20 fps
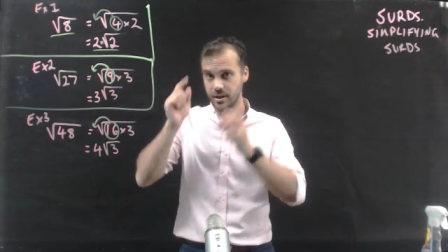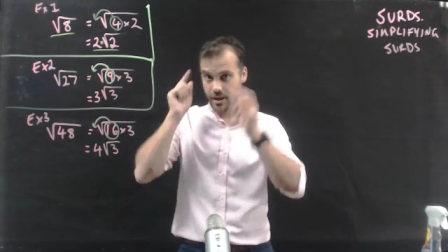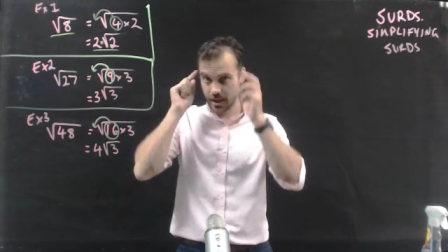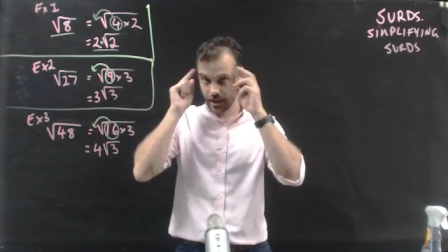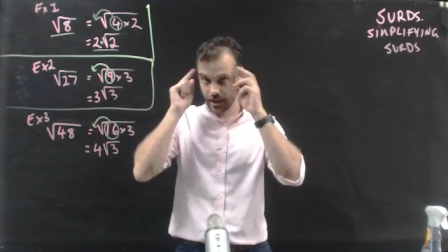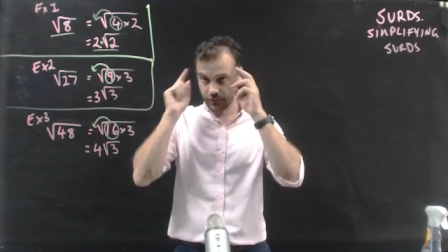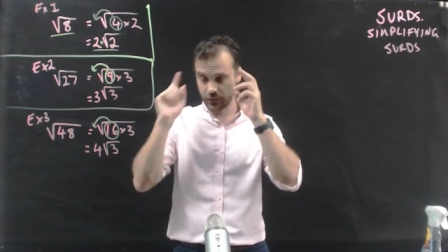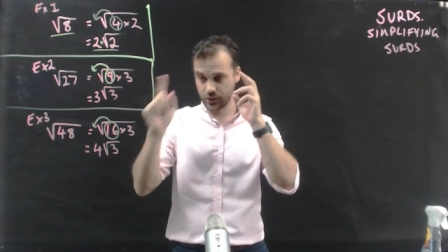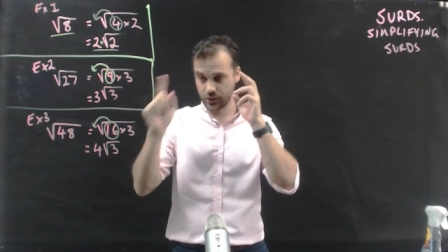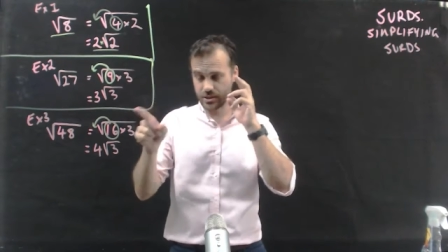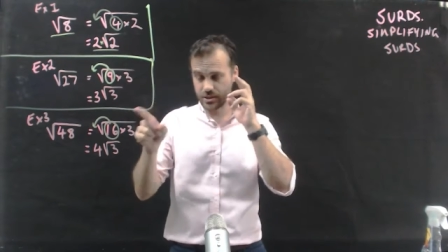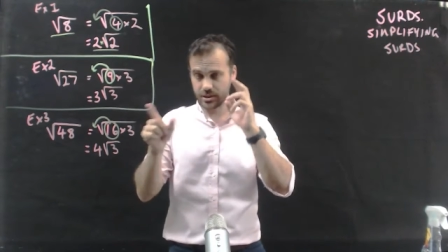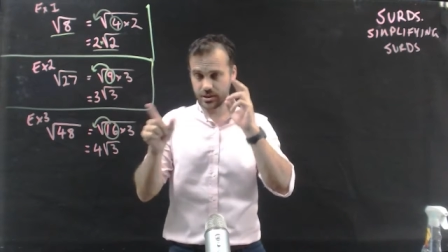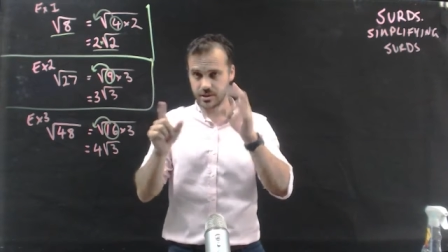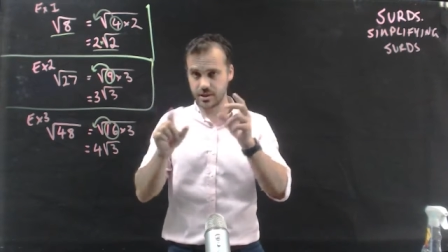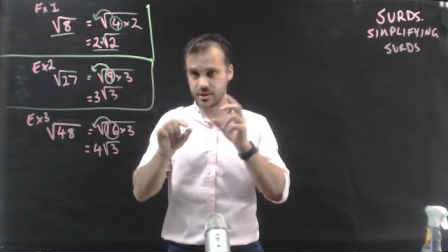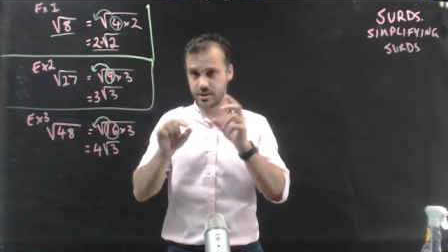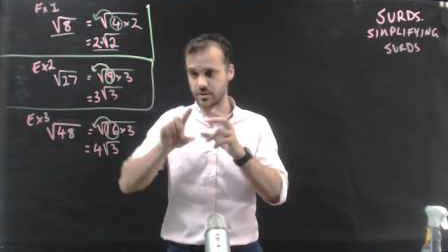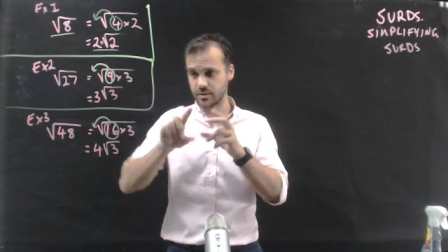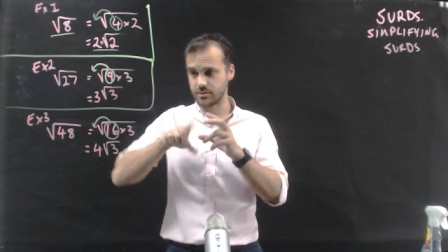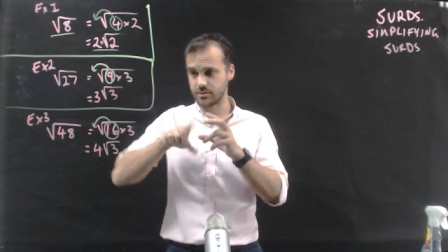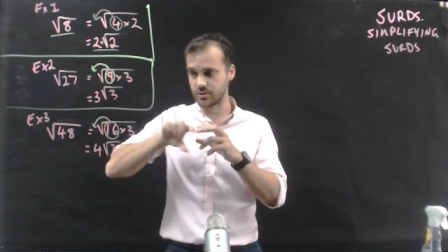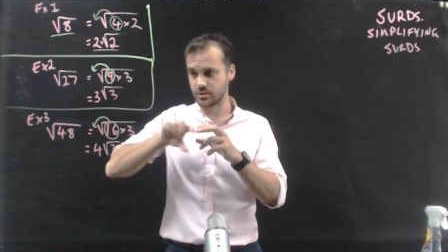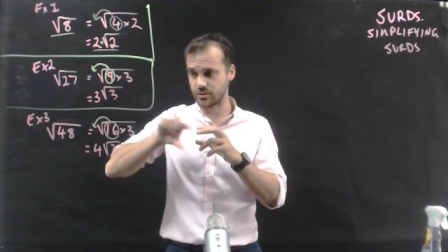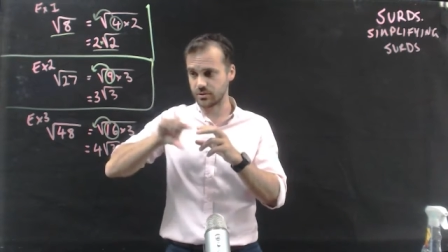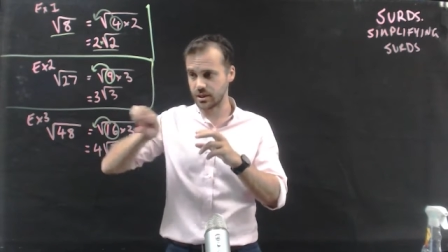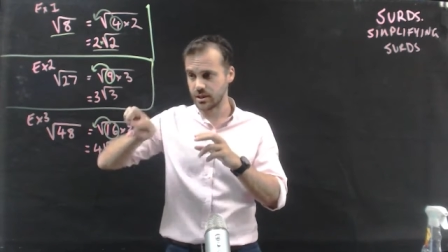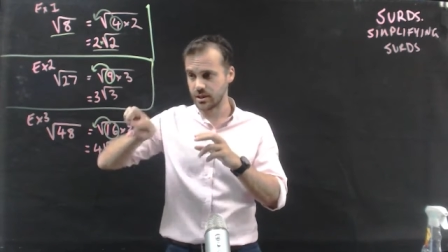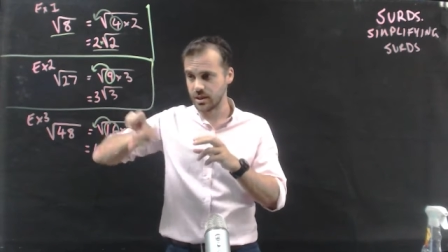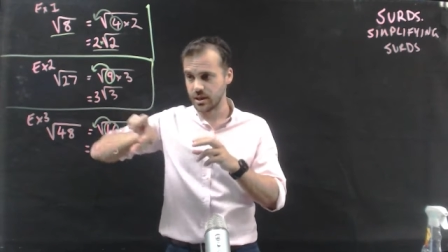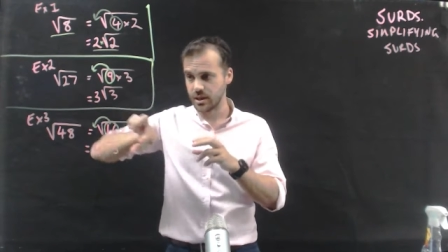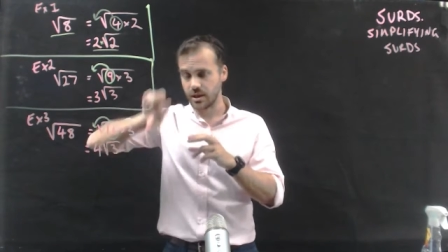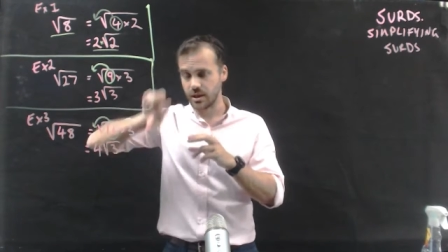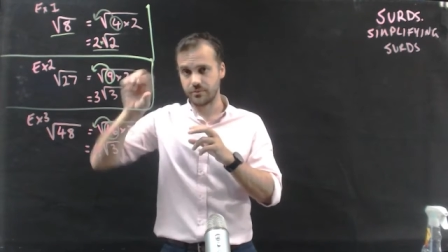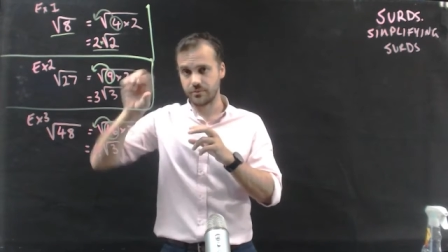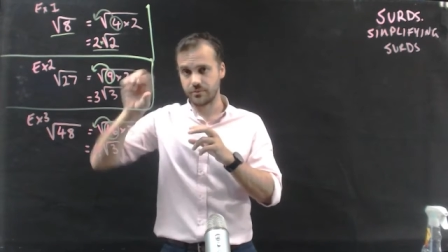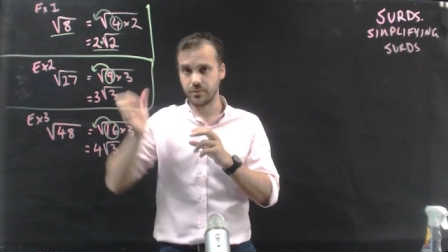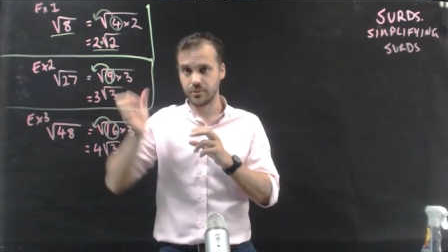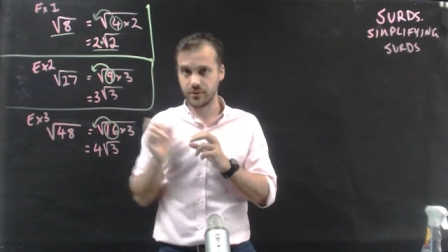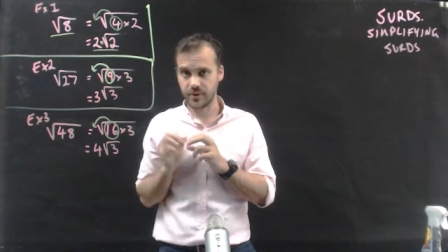and I've gone 16 times 3,
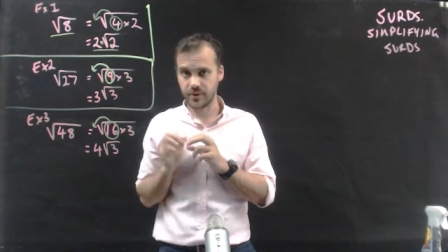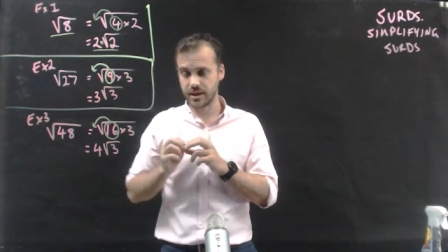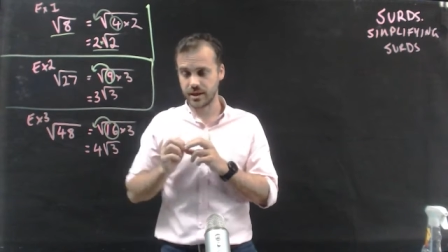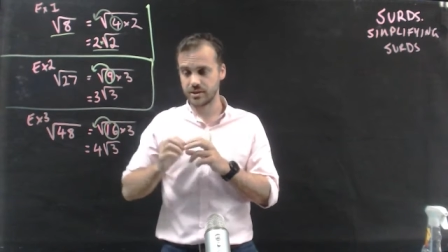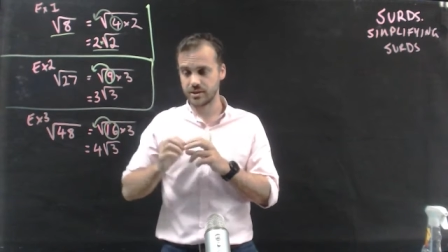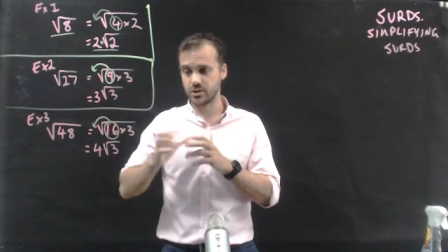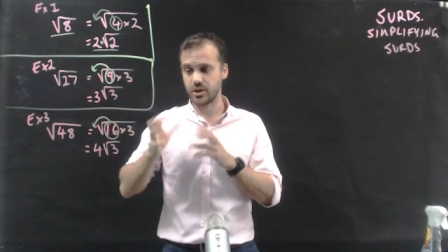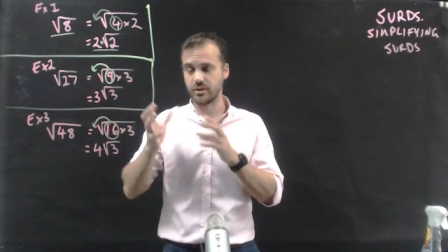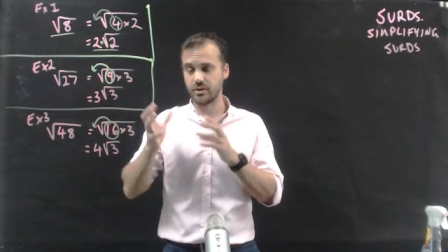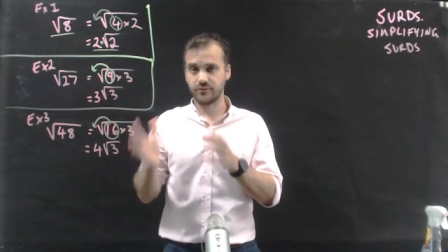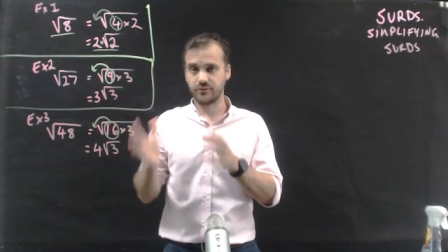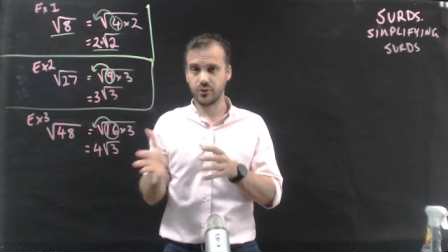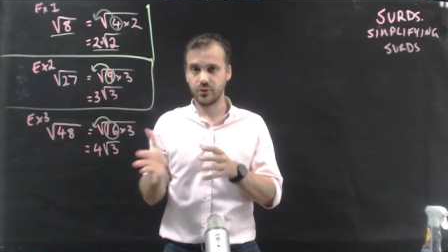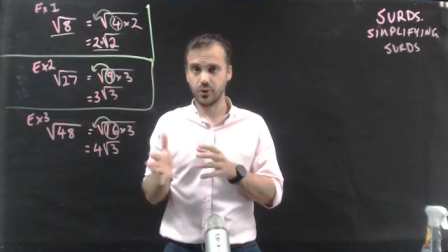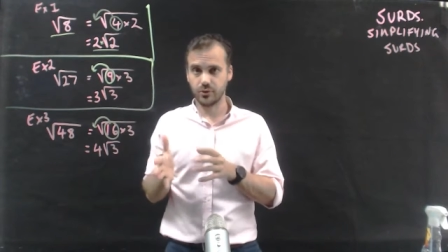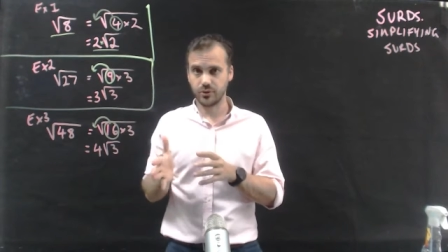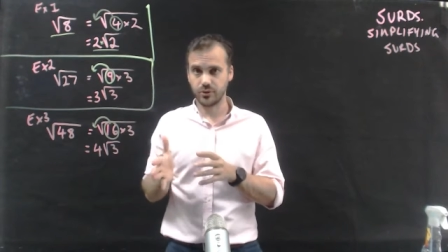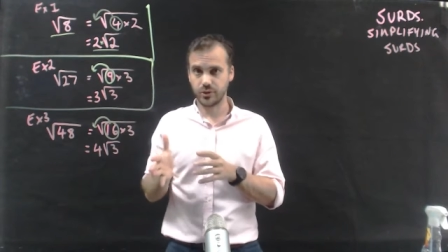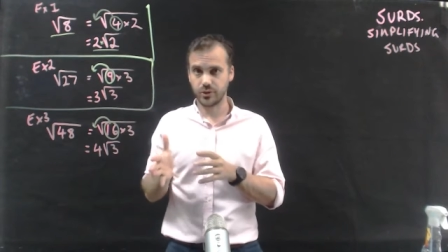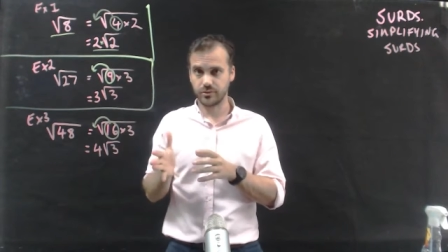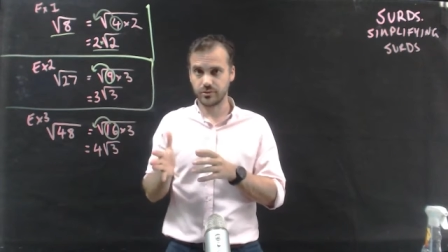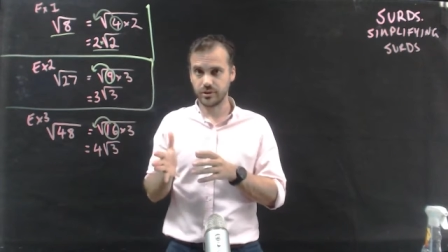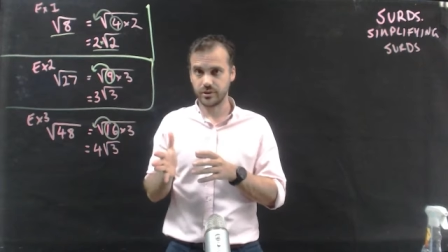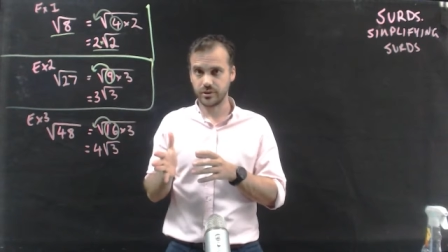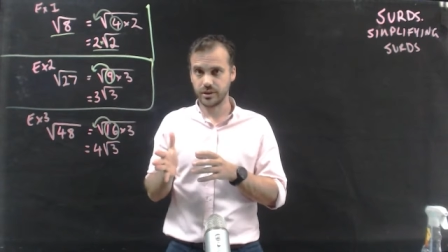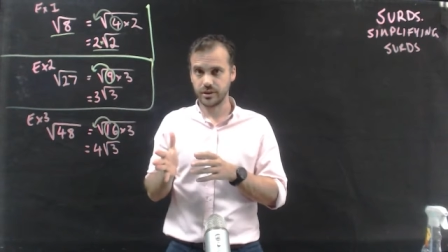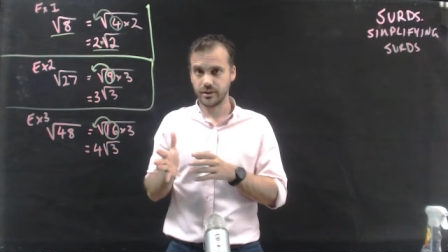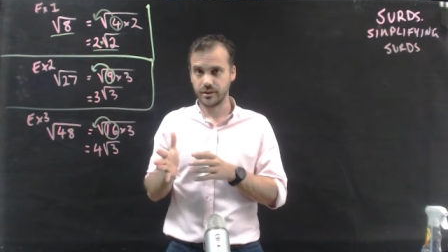move that outside 4 root 3.